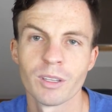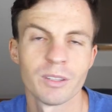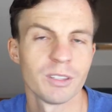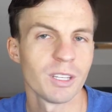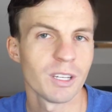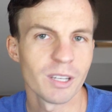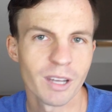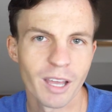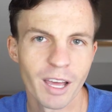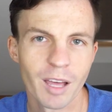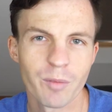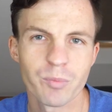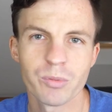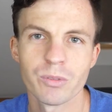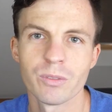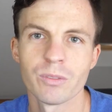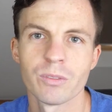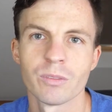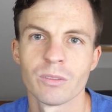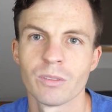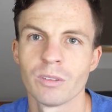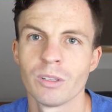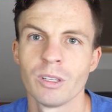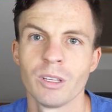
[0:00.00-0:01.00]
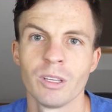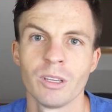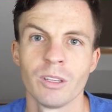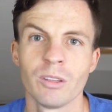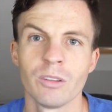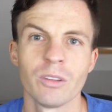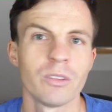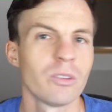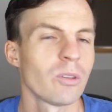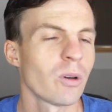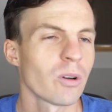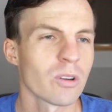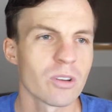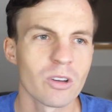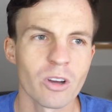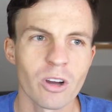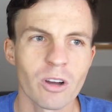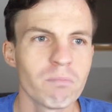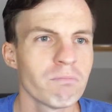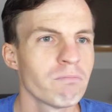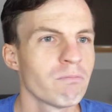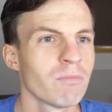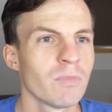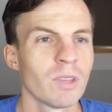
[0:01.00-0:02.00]
Didn't happen. The dot
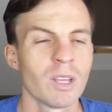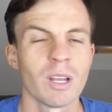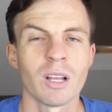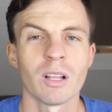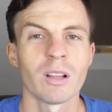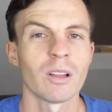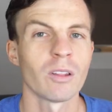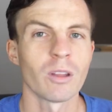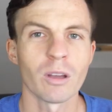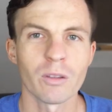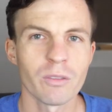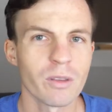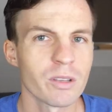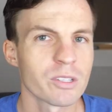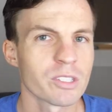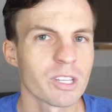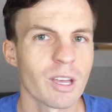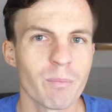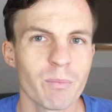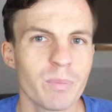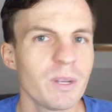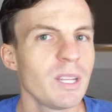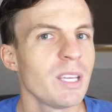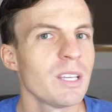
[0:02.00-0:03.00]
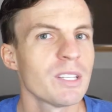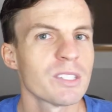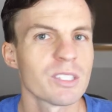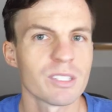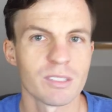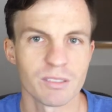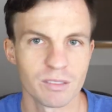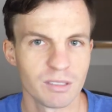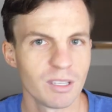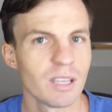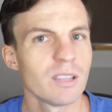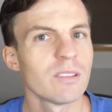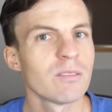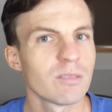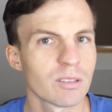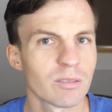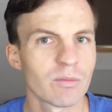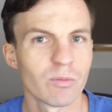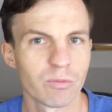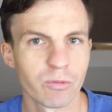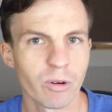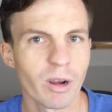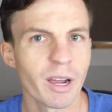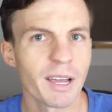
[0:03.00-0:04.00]
com, a lot of those companies did
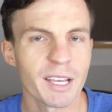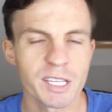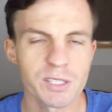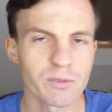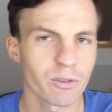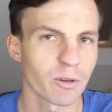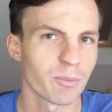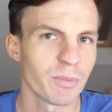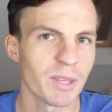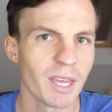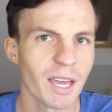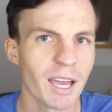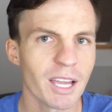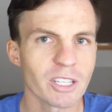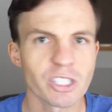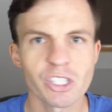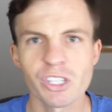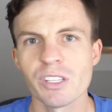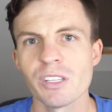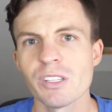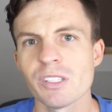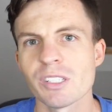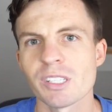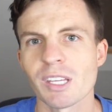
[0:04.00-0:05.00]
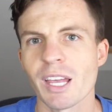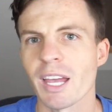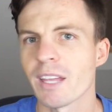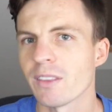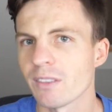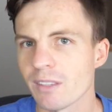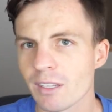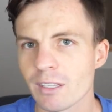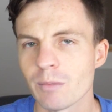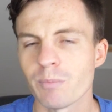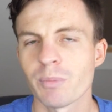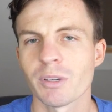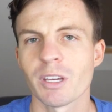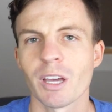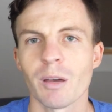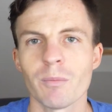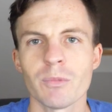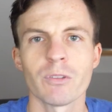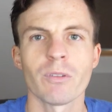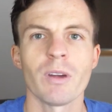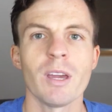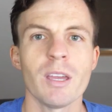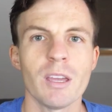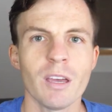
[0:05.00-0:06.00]
rise from the ashes and did become
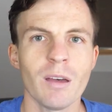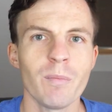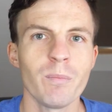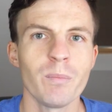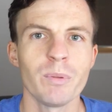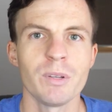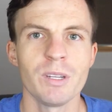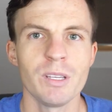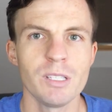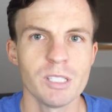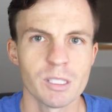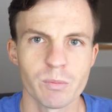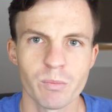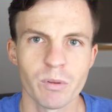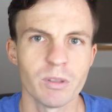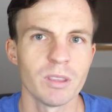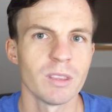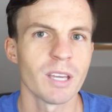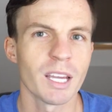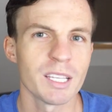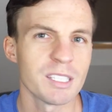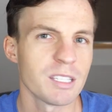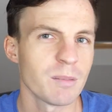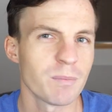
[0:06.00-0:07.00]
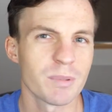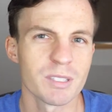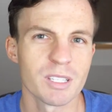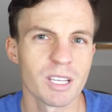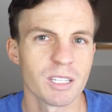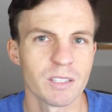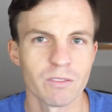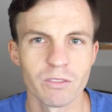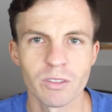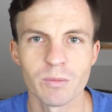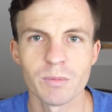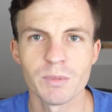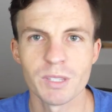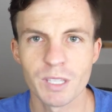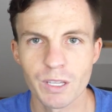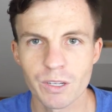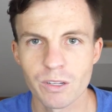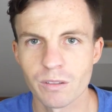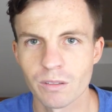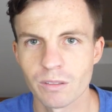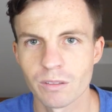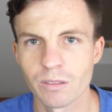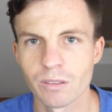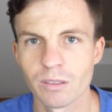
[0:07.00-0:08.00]
great companies, but 90% of them
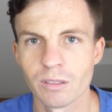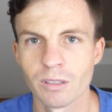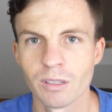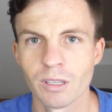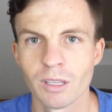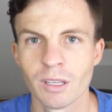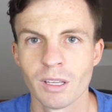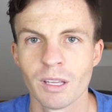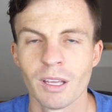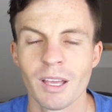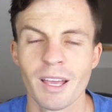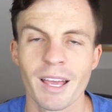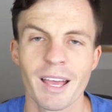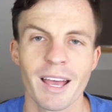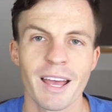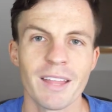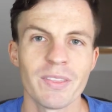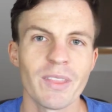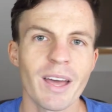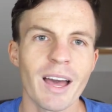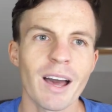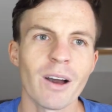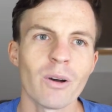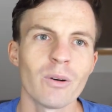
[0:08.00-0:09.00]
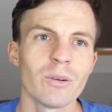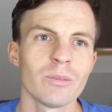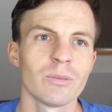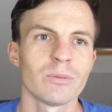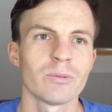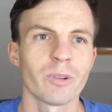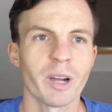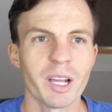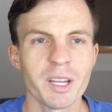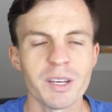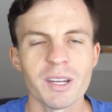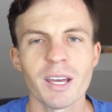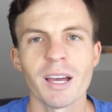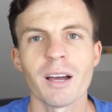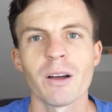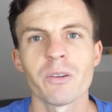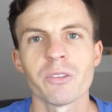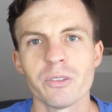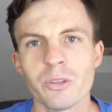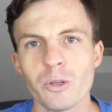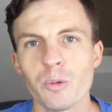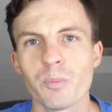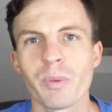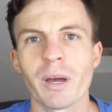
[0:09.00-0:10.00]
didn't. And now, right now,
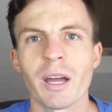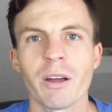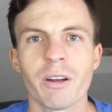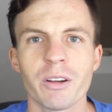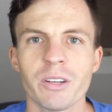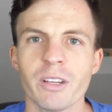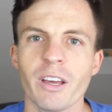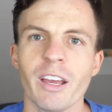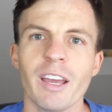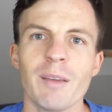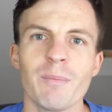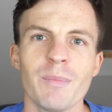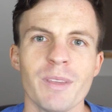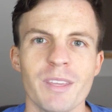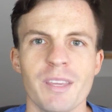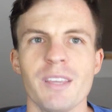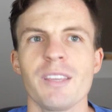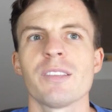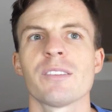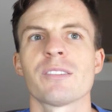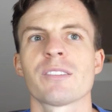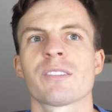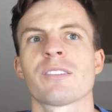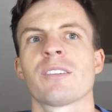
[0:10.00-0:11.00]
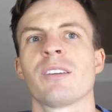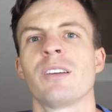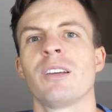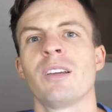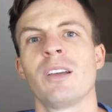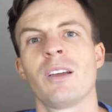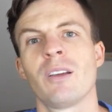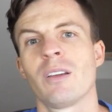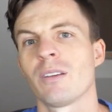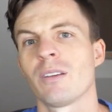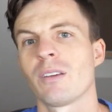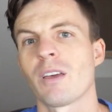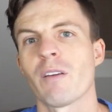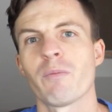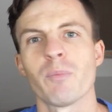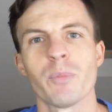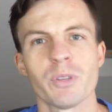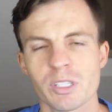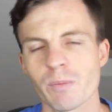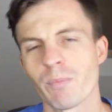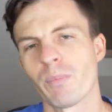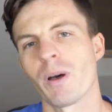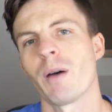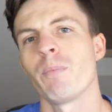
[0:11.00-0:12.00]
the new paradigm is
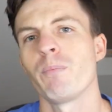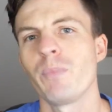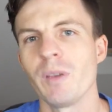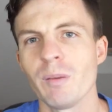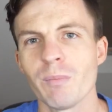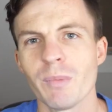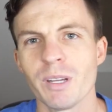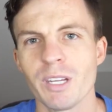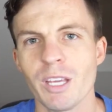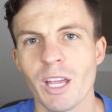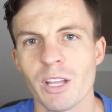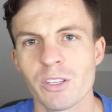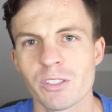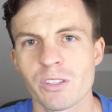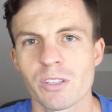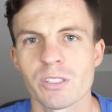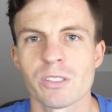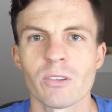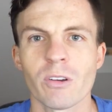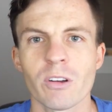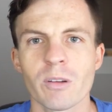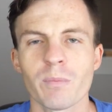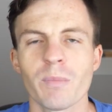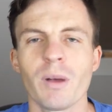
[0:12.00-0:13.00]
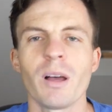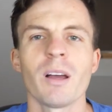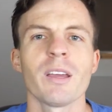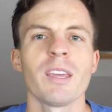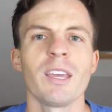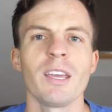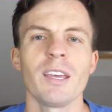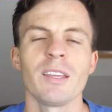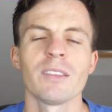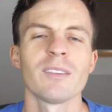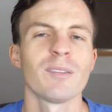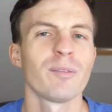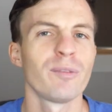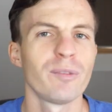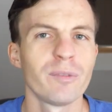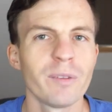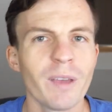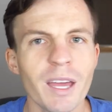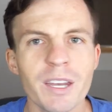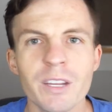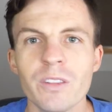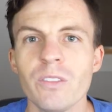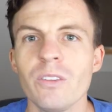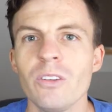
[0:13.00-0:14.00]
Governments are pumping money into the stock market. The
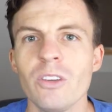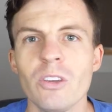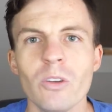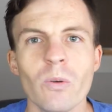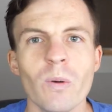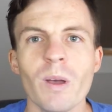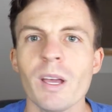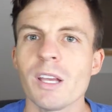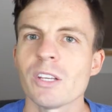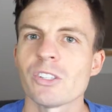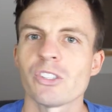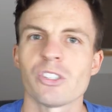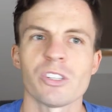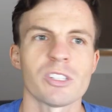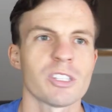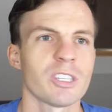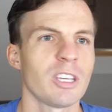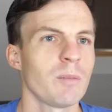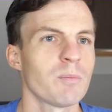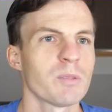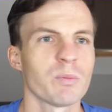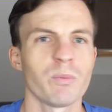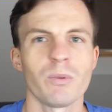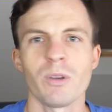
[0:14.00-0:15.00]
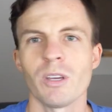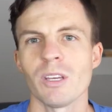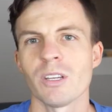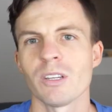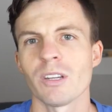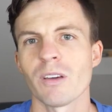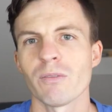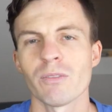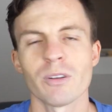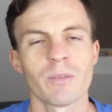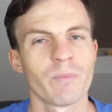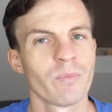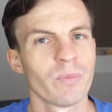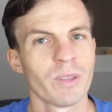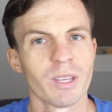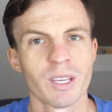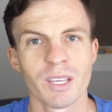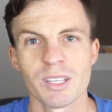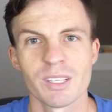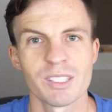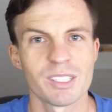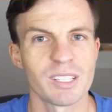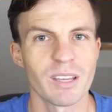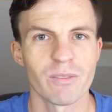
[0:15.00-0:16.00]
Fed in the US just keeps putting another
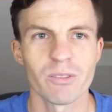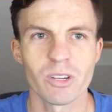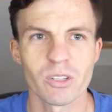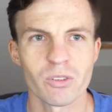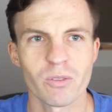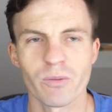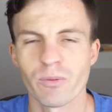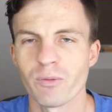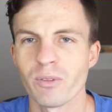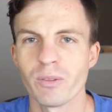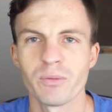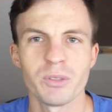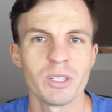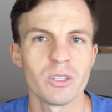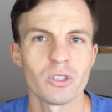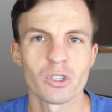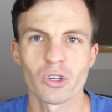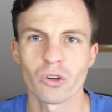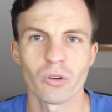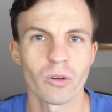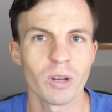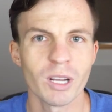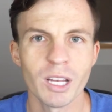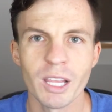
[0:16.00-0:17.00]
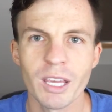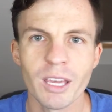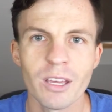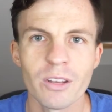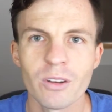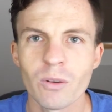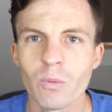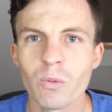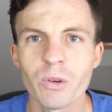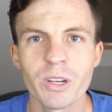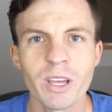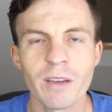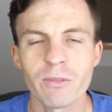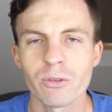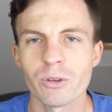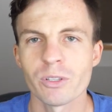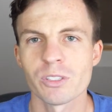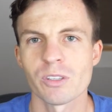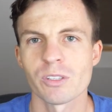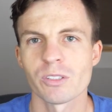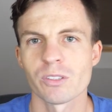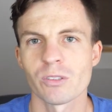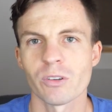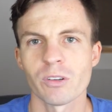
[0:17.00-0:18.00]
750 trillion or whatever
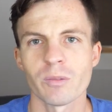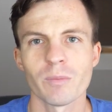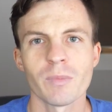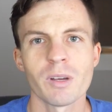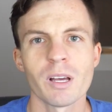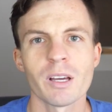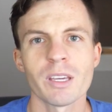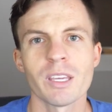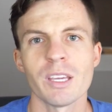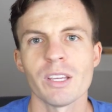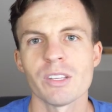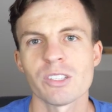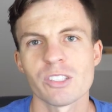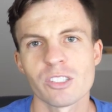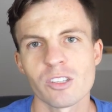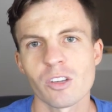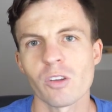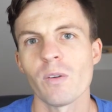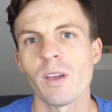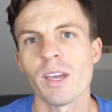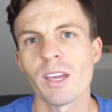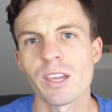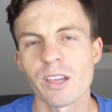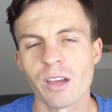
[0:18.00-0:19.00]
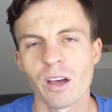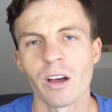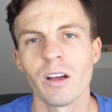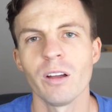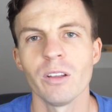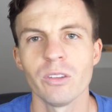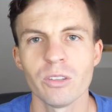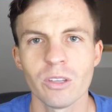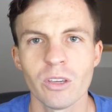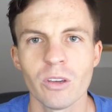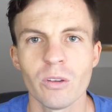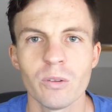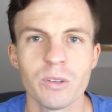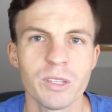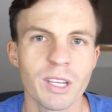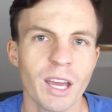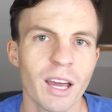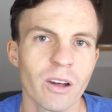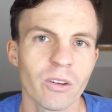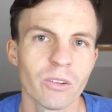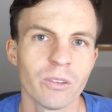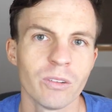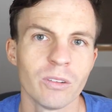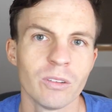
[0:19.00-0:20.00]
into the stock market, so it can't go
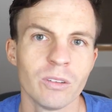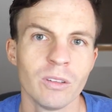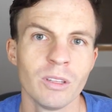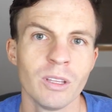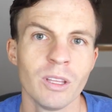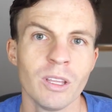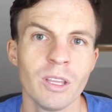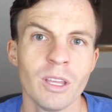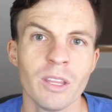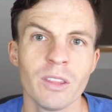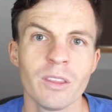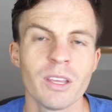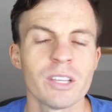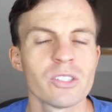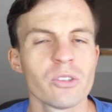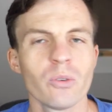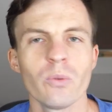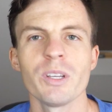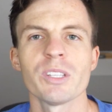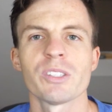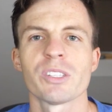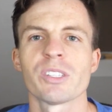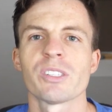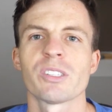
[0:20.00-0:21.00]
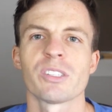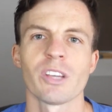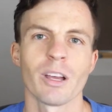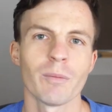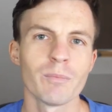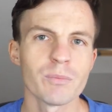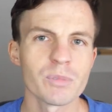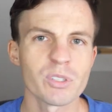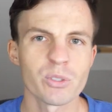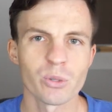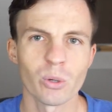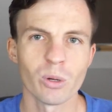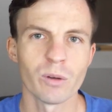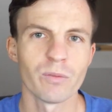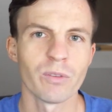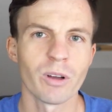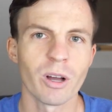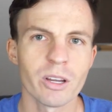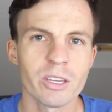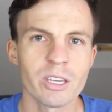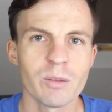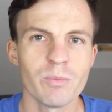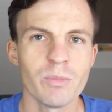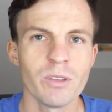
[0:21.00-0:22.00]
down. There's always some sort of
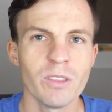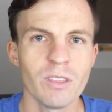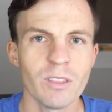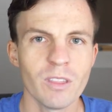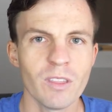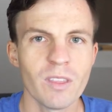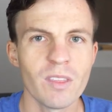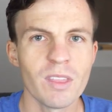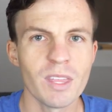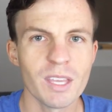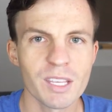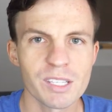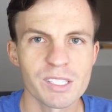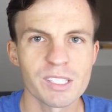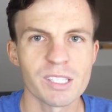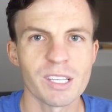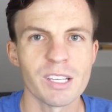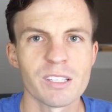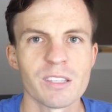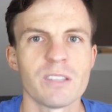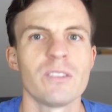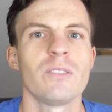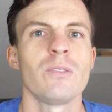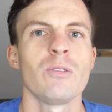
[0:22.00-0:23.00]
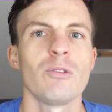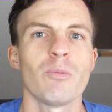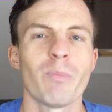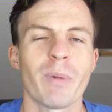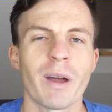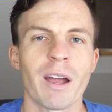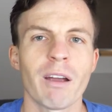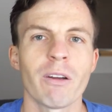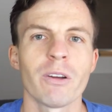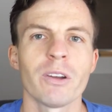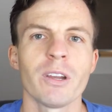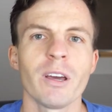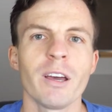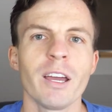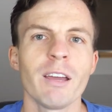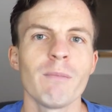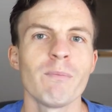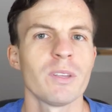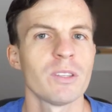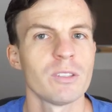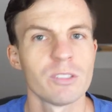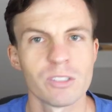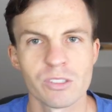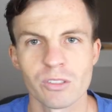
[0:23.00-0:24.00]
argument that this is the new
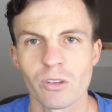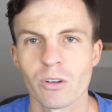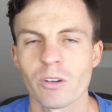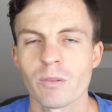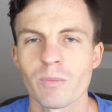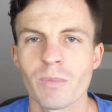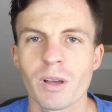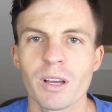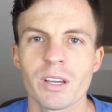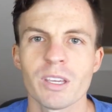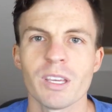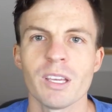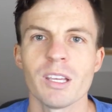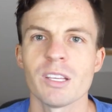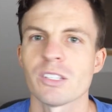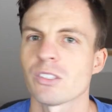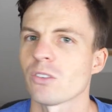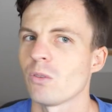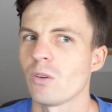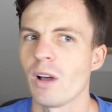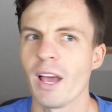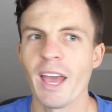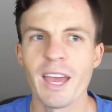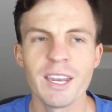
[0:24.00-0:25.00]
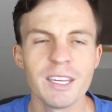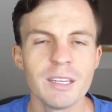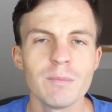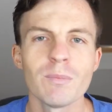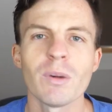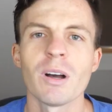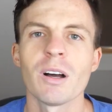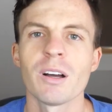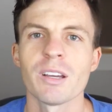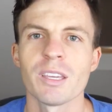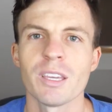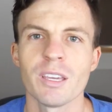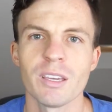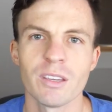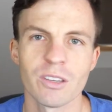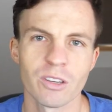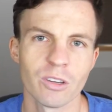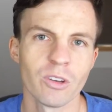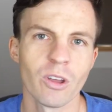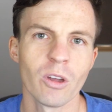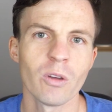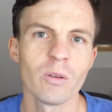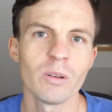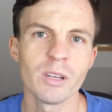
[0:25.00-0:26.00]
paradigm and stock markets or any market
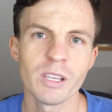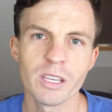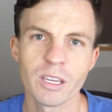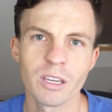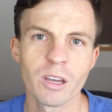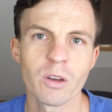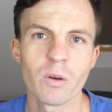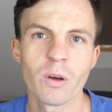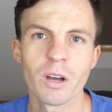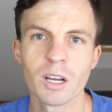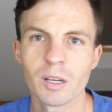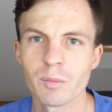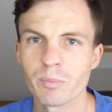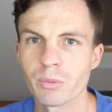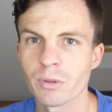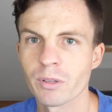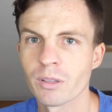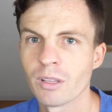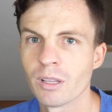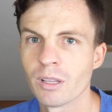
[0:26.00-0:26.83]
can only go up.